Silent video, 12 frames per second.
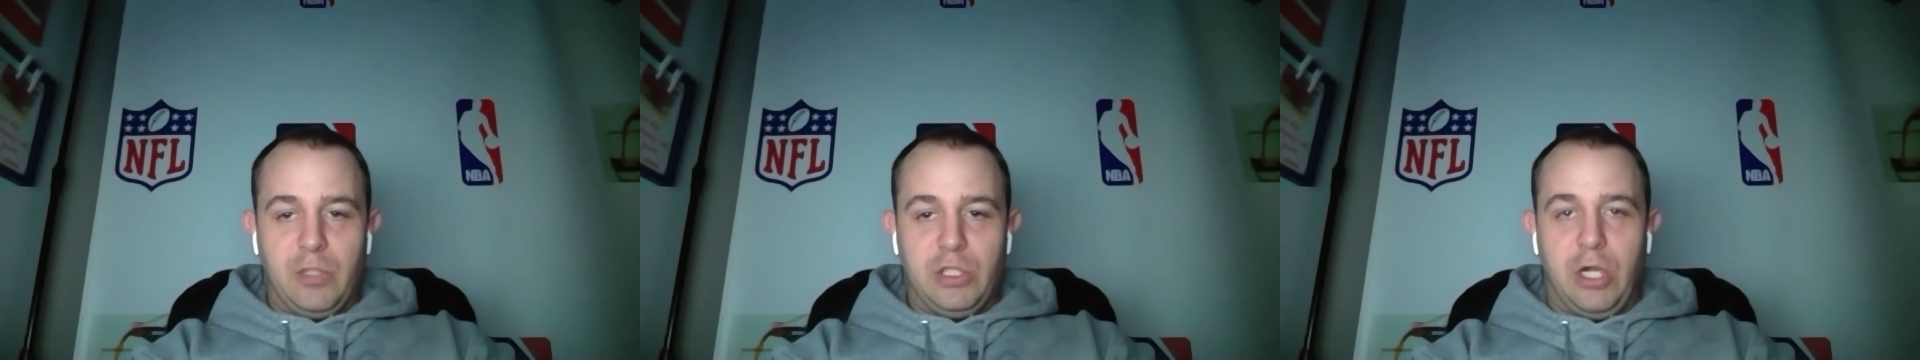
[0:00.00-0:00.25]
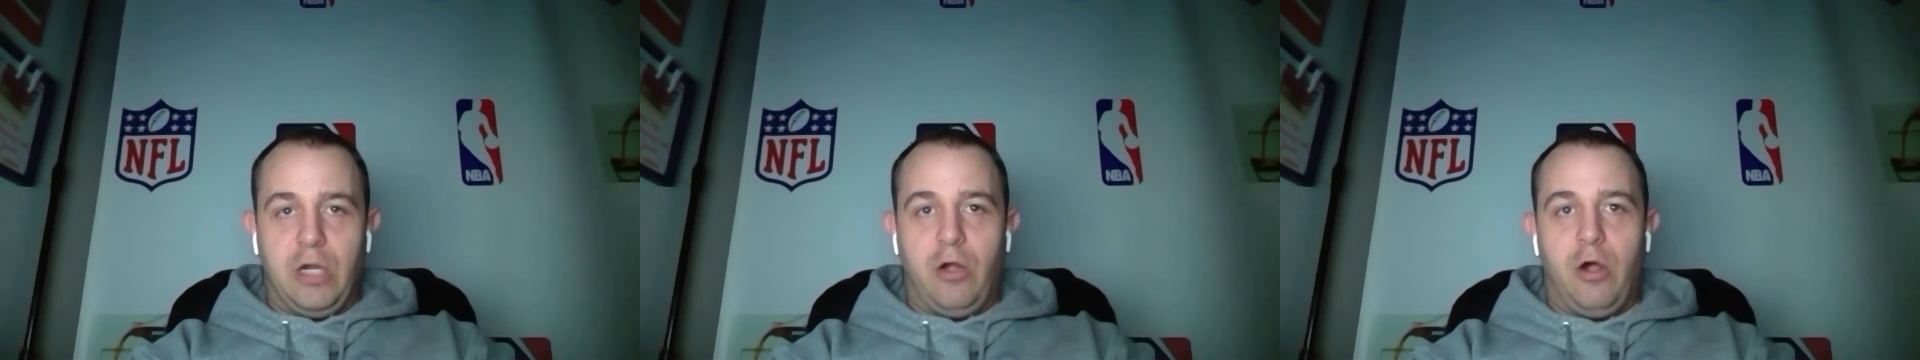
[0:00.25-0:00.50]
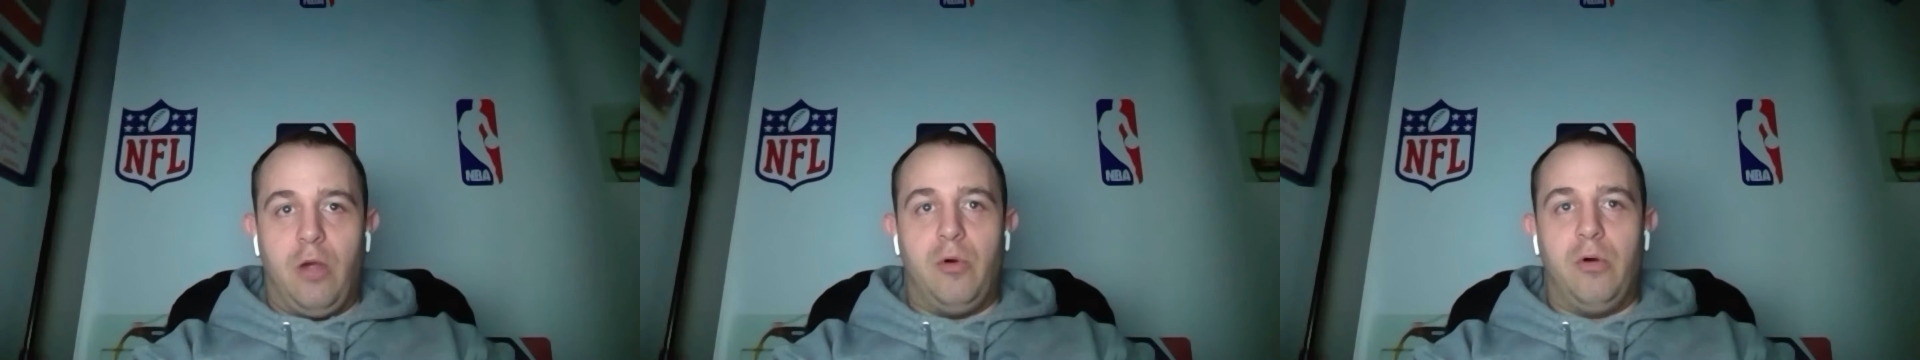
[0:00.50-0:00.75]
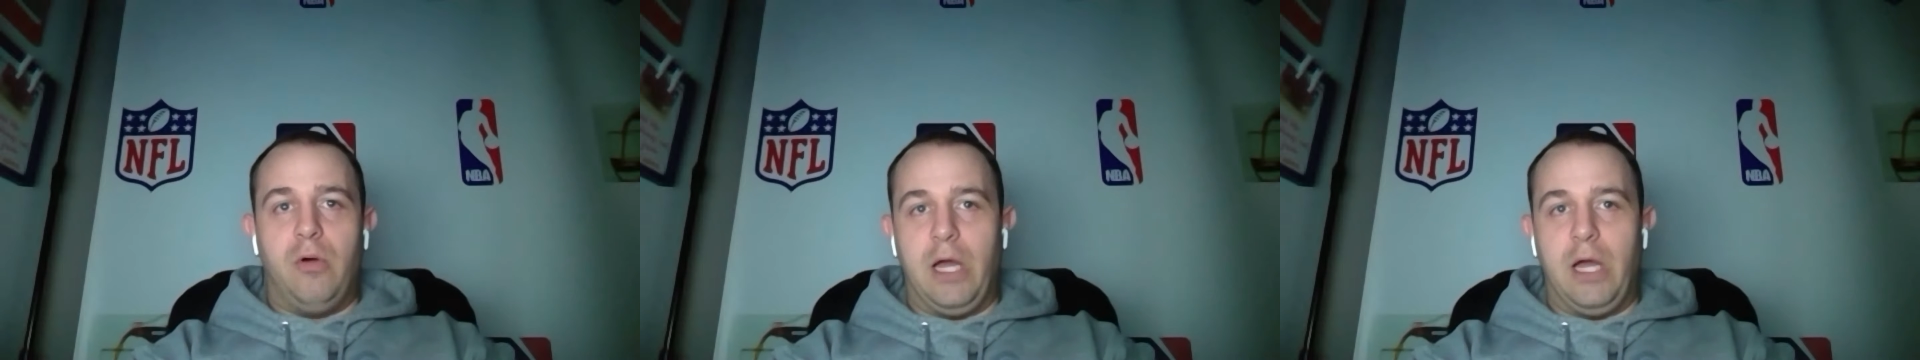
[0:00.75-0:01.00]
John
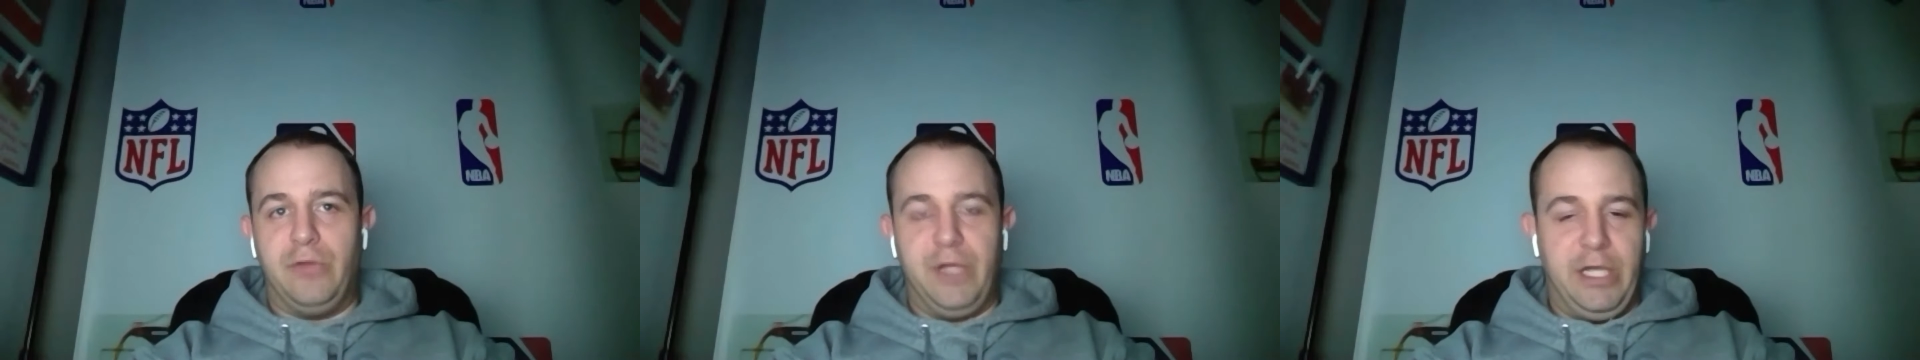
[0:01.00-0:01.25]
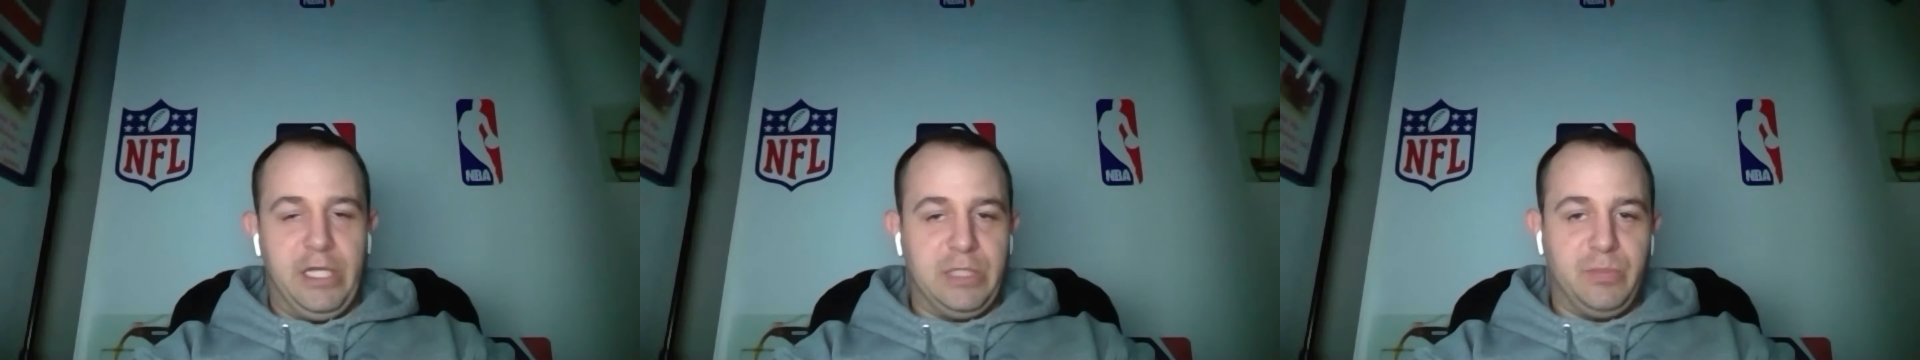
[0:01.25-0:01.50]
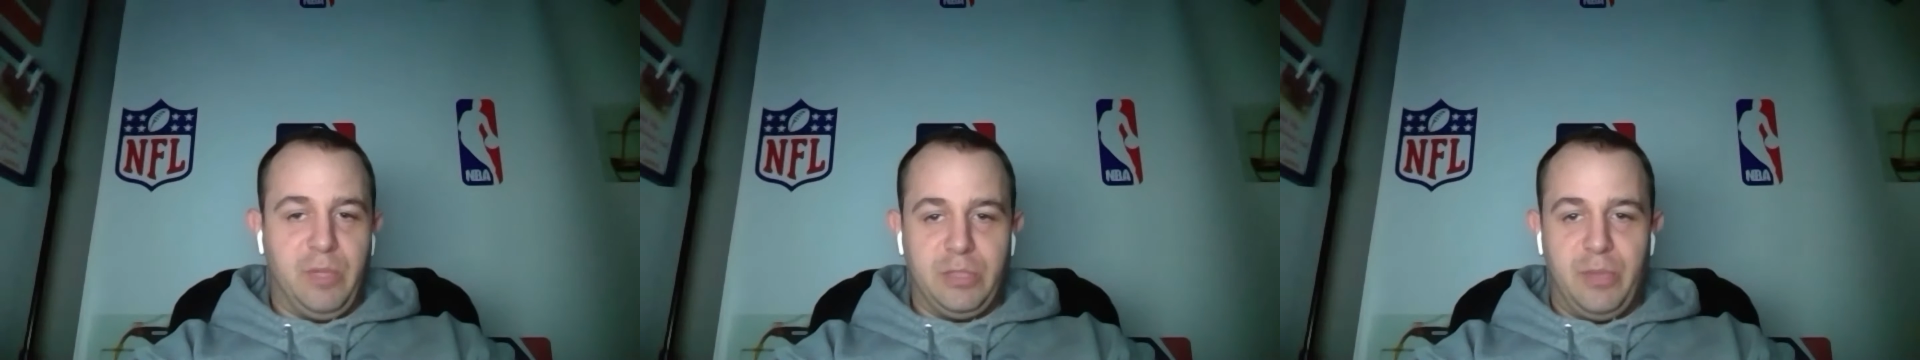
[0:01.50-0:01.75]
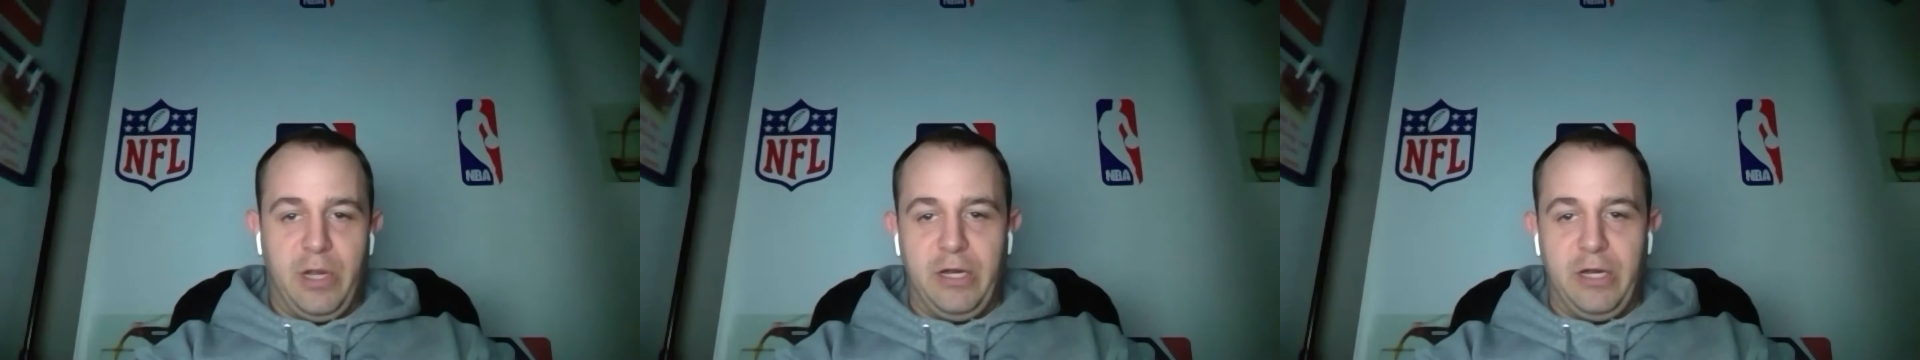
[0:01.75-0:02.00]
Harbaugh. I don't think it gets much
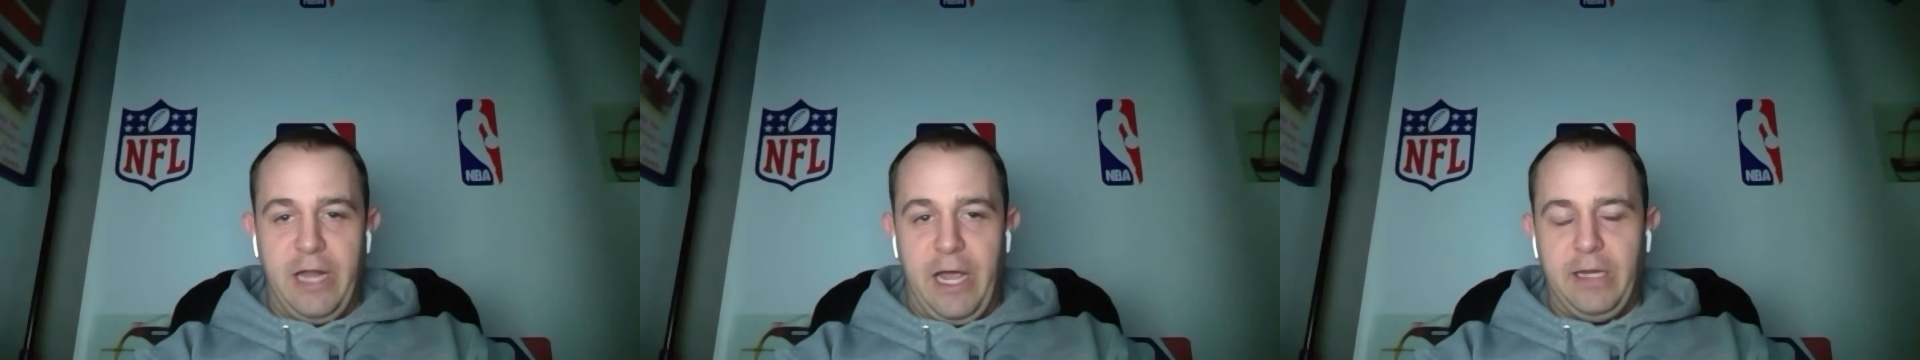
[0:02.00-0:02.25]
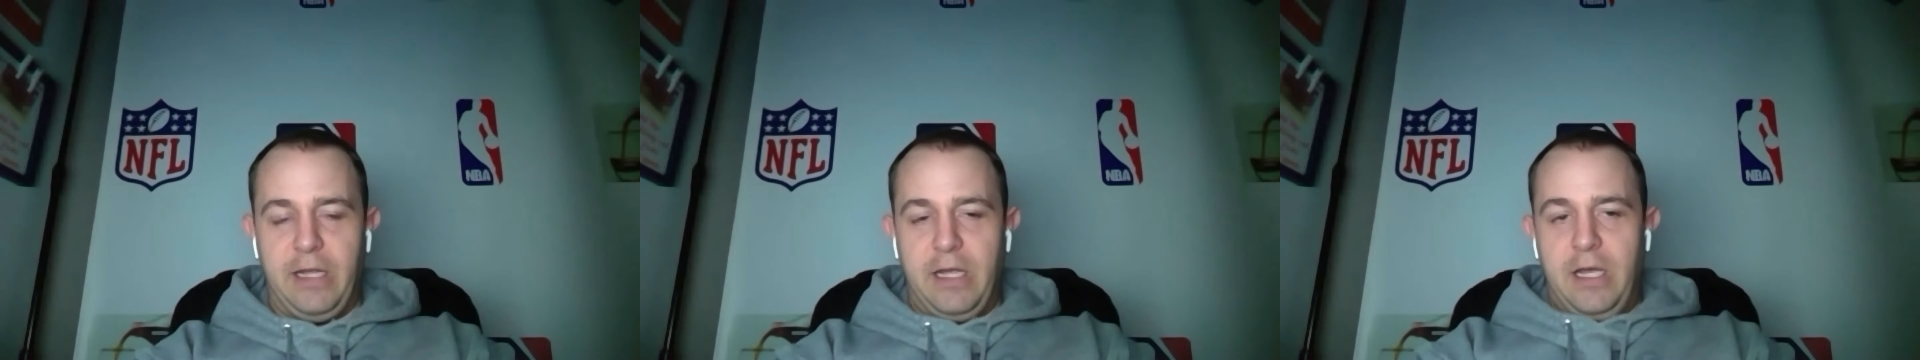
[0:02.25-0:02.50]
better than that.